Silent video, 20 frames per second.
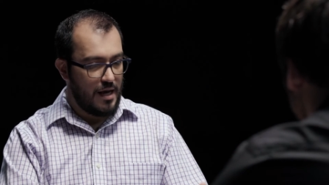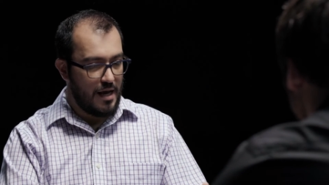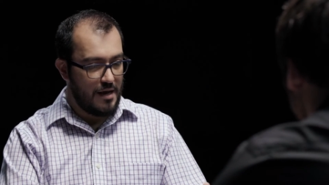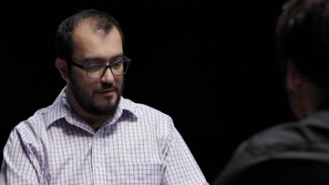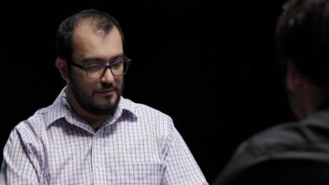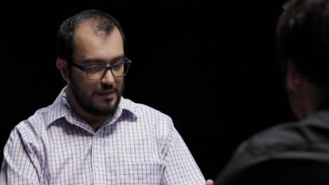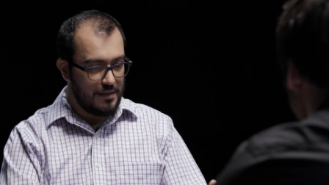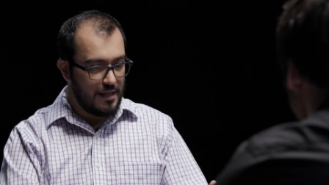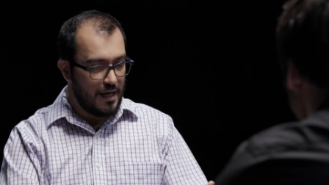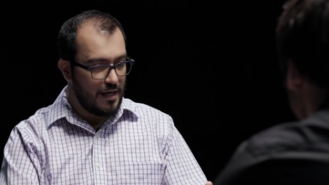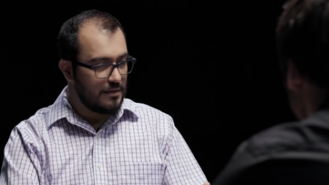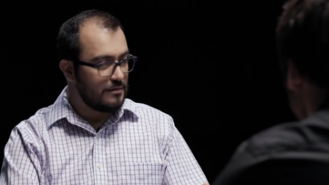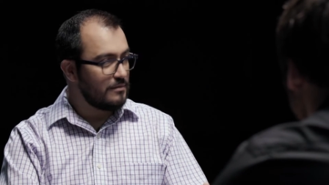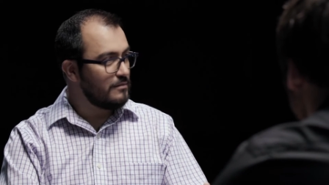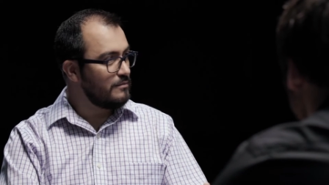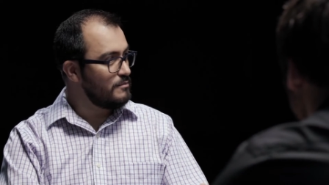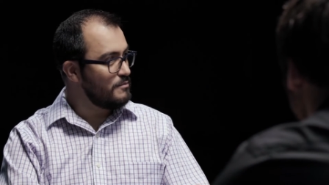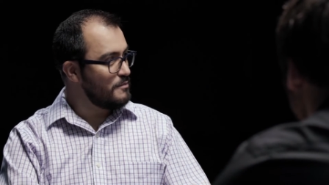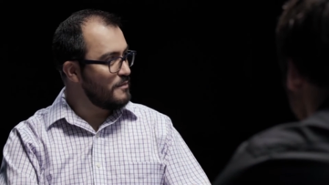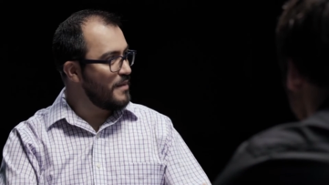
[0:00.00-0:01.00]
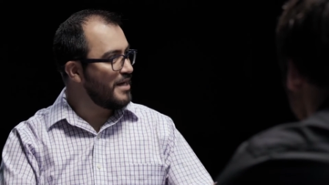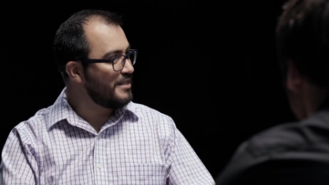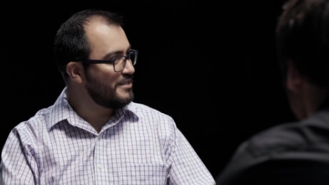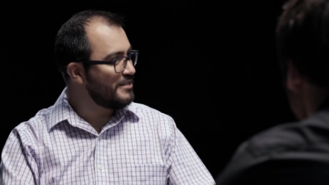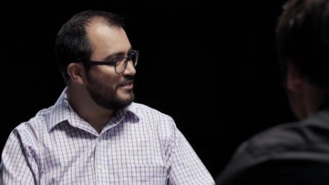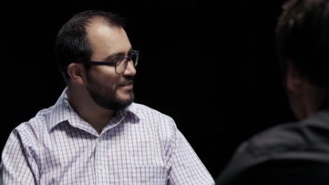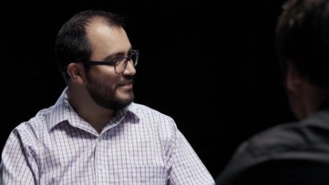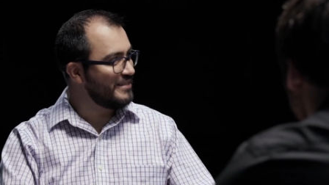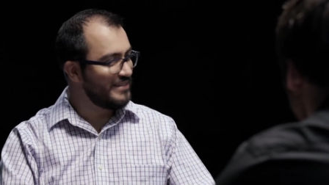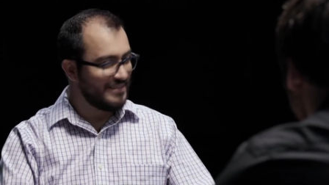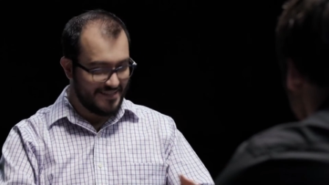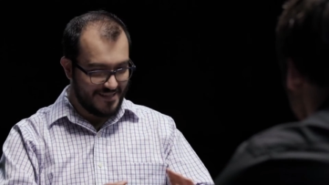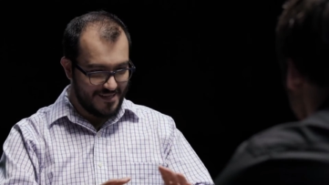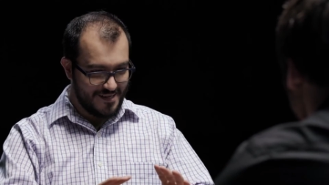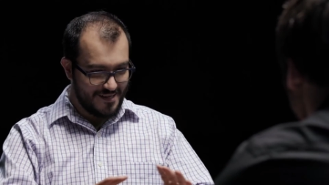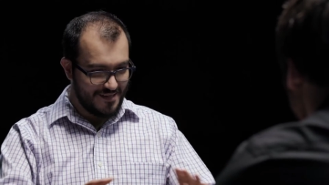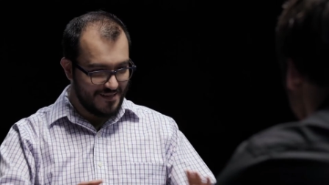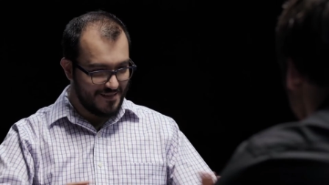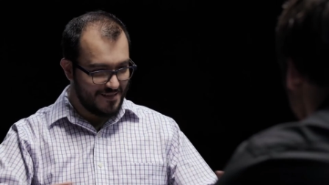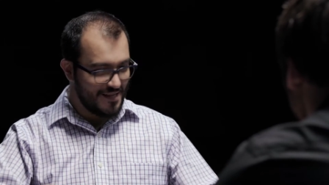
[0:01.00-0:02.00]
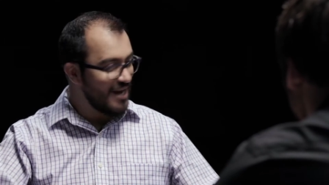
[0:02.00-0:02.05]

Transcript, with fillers: Having that magic mm -hmm.